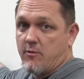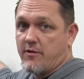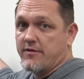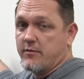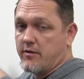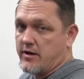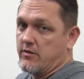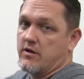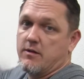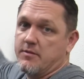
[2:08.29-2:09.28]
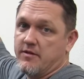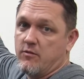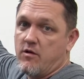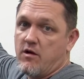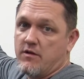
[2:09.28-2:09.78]
works, and we're going to look up in the
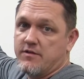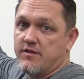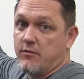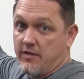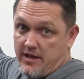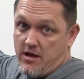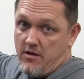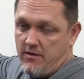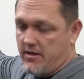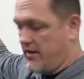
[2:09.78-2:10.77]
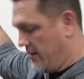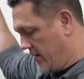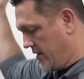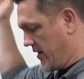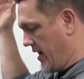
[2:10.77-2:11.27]
wall and see where they go.
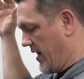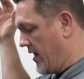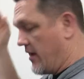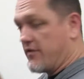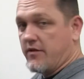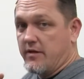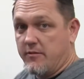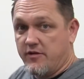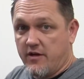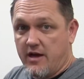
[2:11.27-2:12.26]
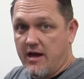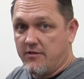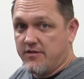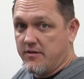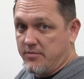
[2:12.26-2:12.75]
Okay, so let me show you how
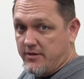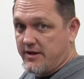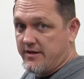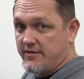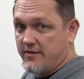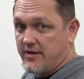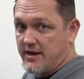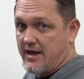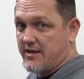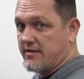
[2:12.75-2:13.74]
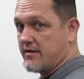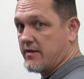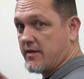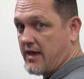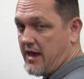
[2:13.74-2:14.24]
simple it is to connect
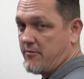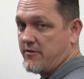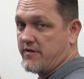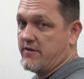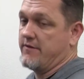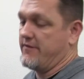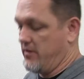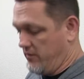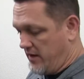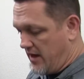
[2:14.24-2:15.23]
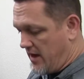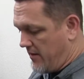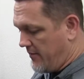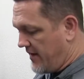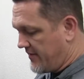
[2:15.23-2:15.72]
the camera to your phone.
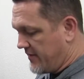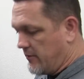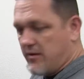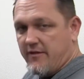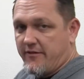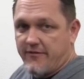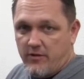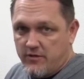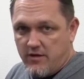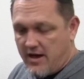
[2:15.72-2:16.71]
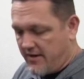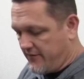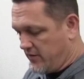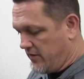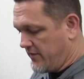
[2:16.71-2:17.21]
Basically, whatever phone you have,
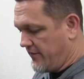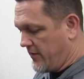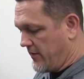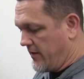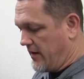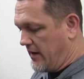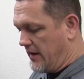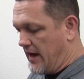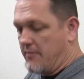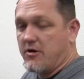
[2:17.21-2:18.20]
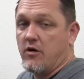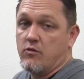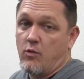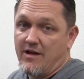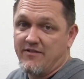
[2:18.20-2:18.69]
you'll look for an app called
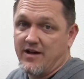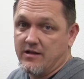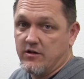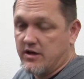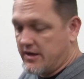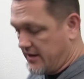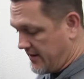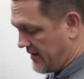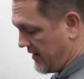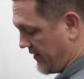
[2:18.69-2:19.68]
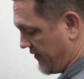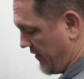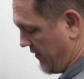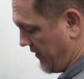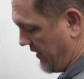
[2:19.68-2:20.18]
Wi-Fi Look.
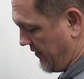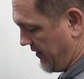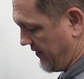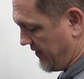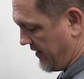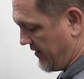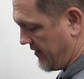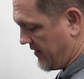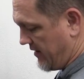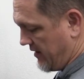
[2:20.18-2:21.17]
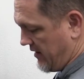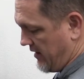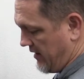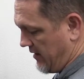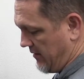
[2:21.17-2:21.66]
So here it is here.
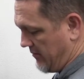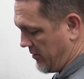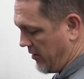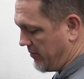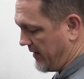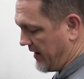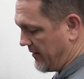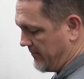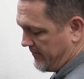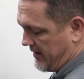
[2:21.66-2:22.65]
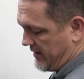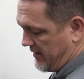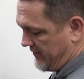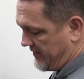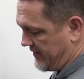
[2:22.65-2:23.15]
I'm opening it, but
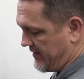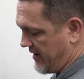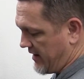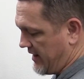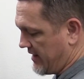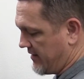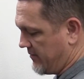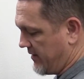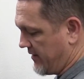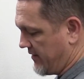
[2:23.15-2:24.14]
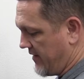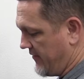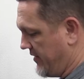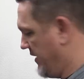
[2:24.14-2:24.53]
obviously it's not connected because I haven't